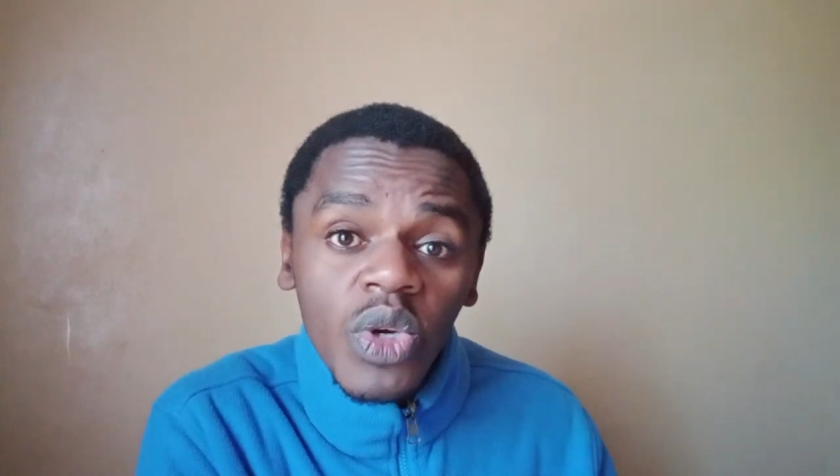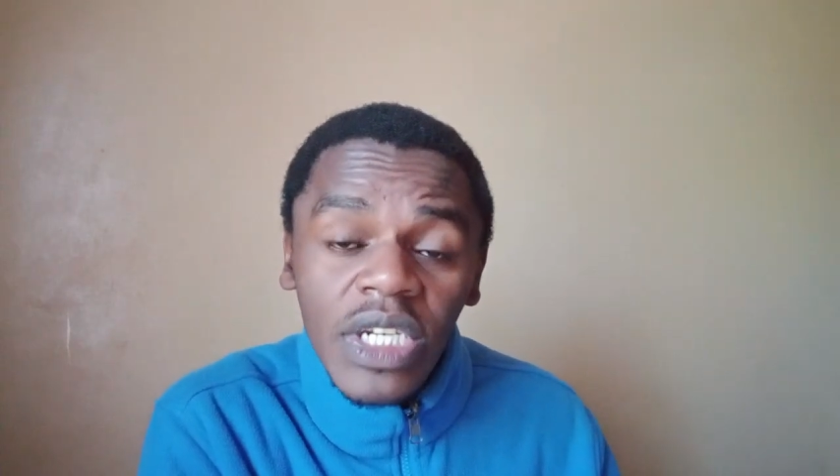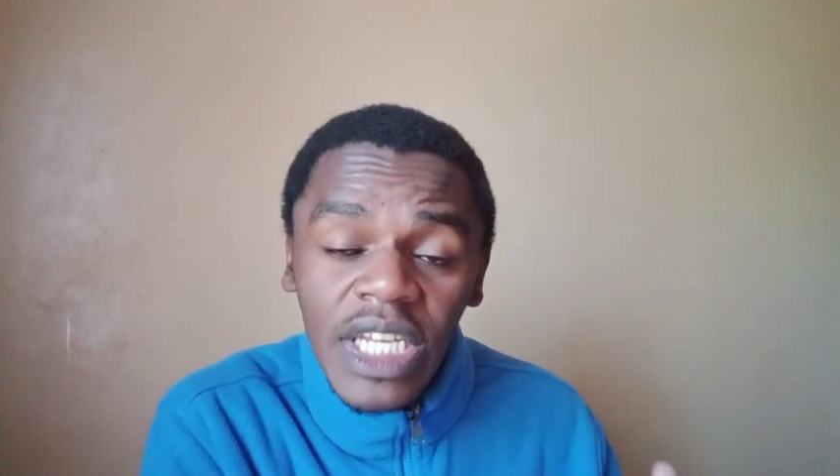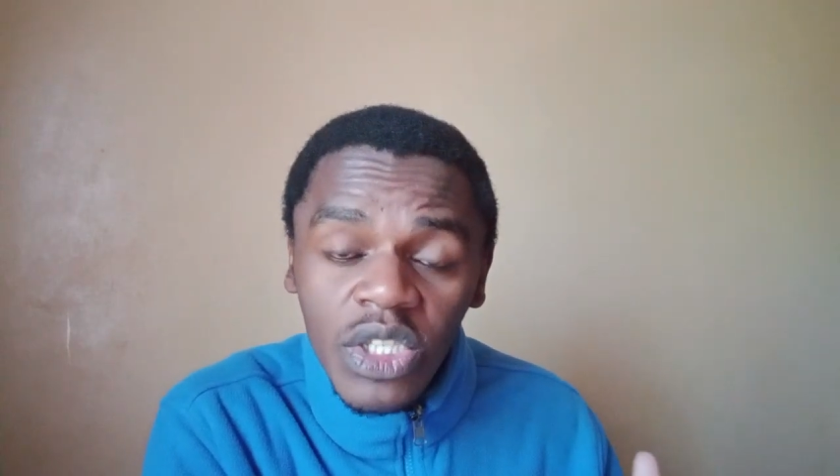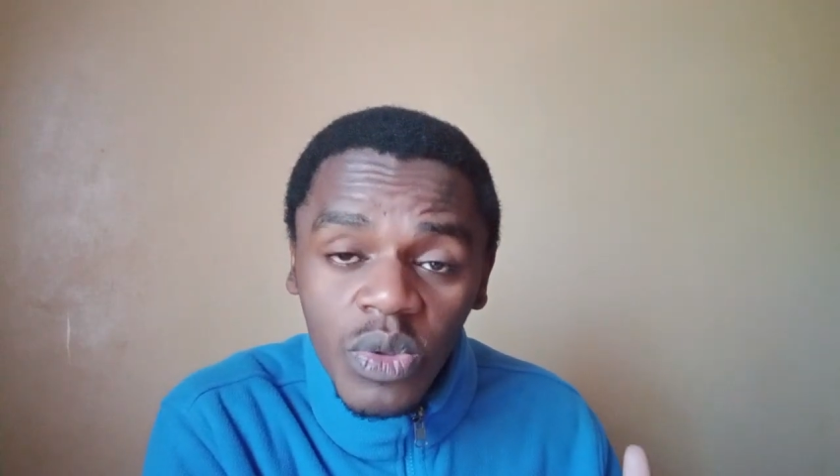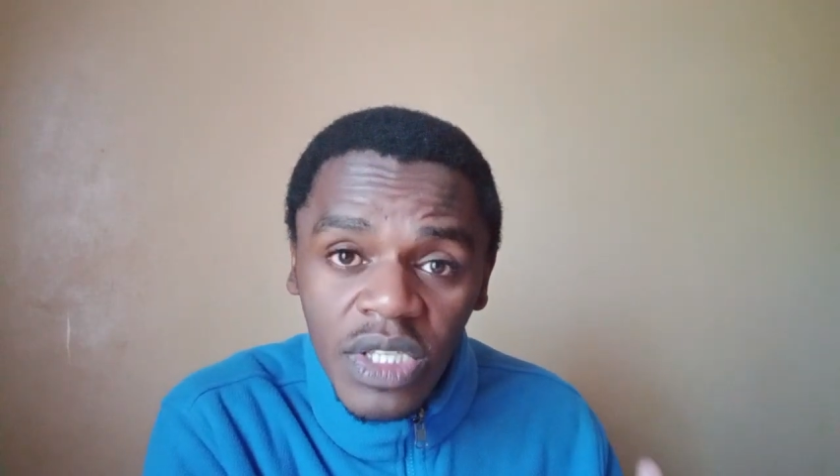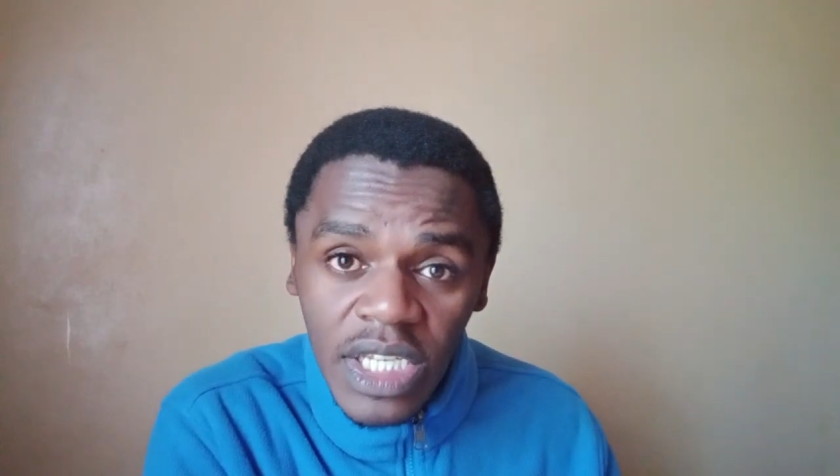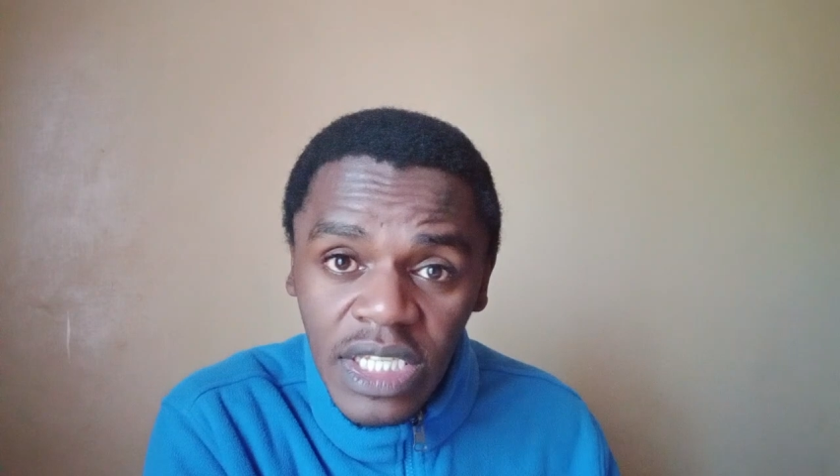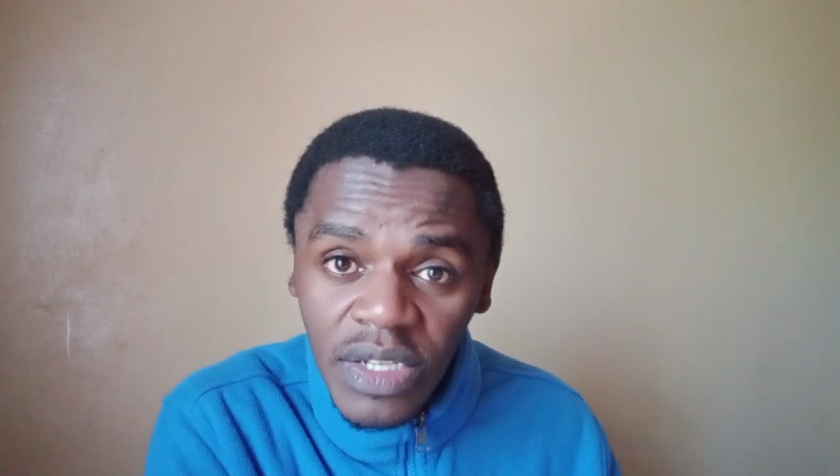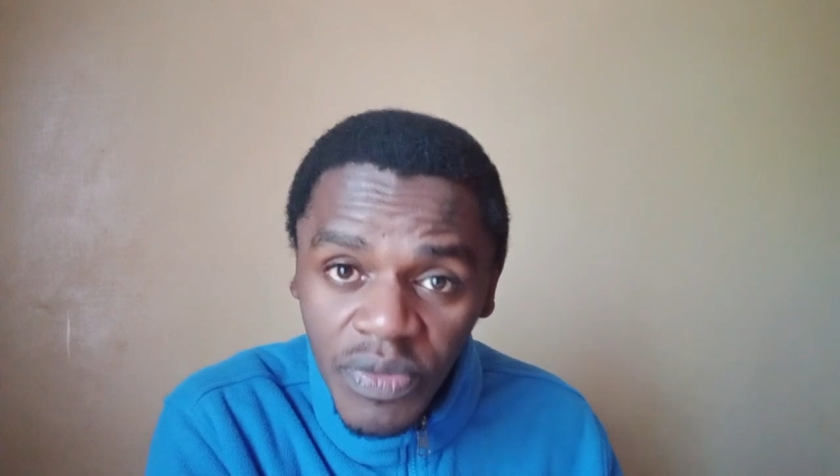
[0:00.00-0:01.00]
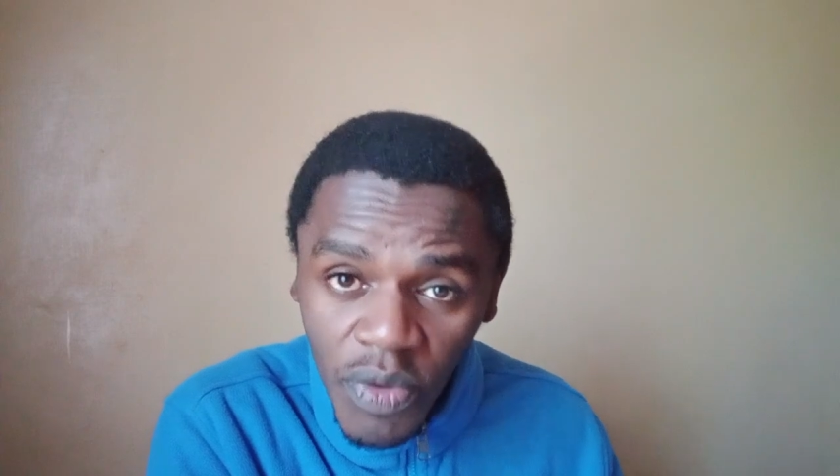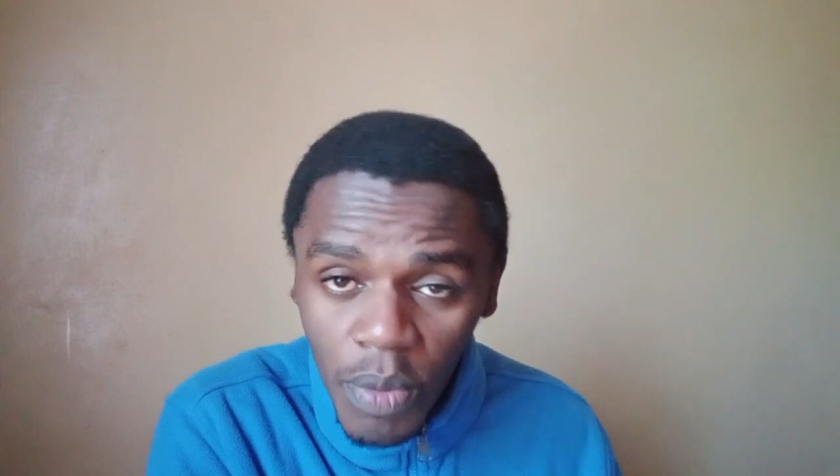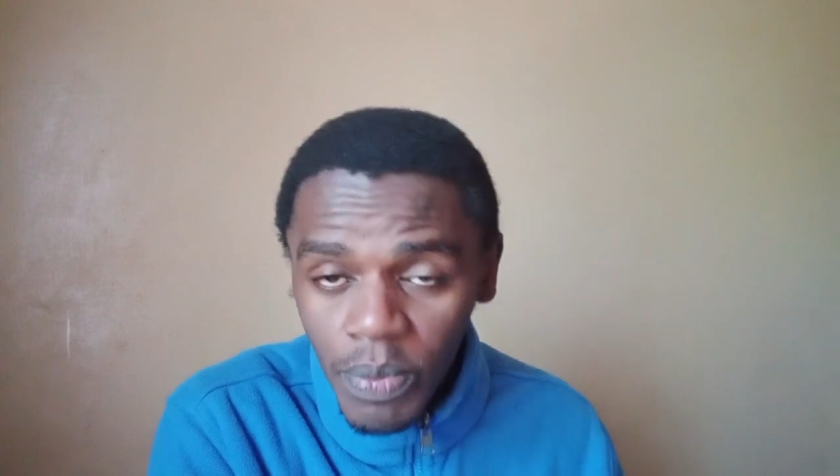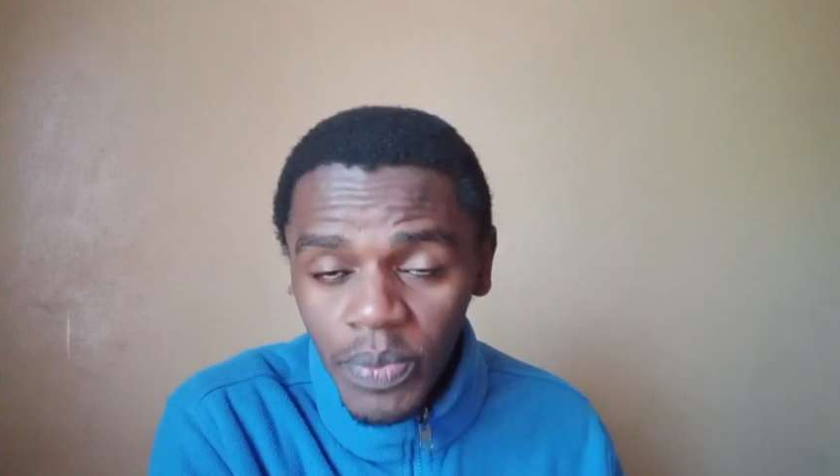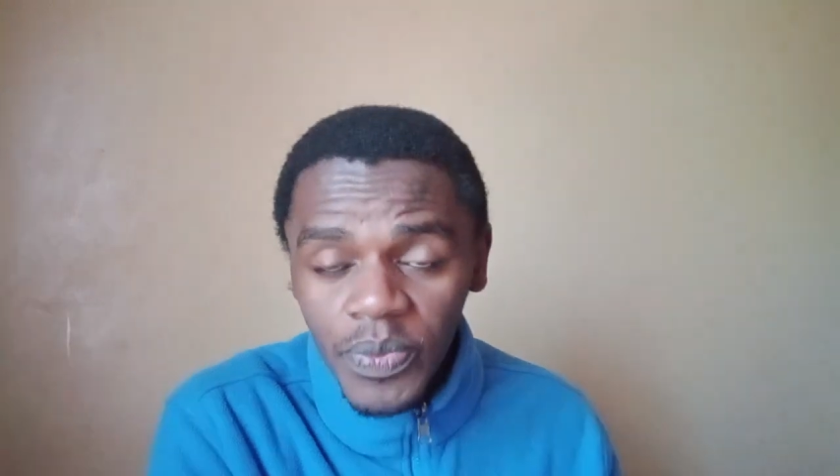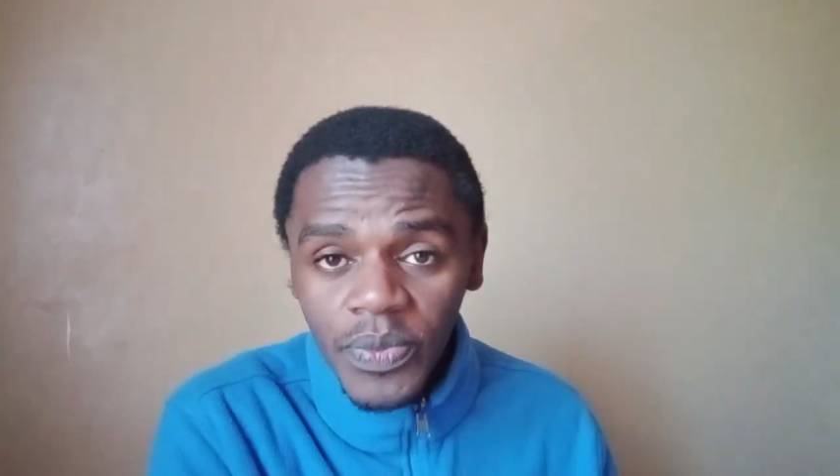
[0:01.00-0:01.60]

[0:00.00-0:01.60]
your DS-260 form.